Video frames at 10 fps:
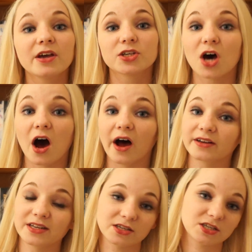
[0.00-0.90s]
to
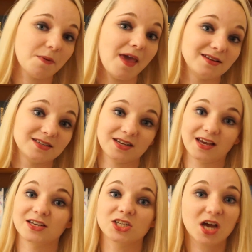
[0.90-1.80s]
art and to painting
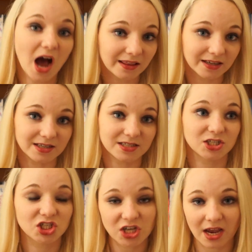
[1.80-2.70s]
and to colors and
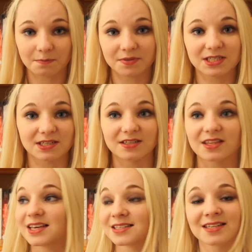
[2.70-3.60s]
shapes and
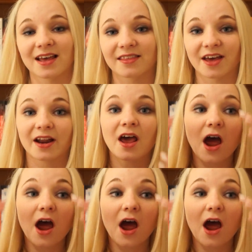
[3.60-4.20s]
things like that.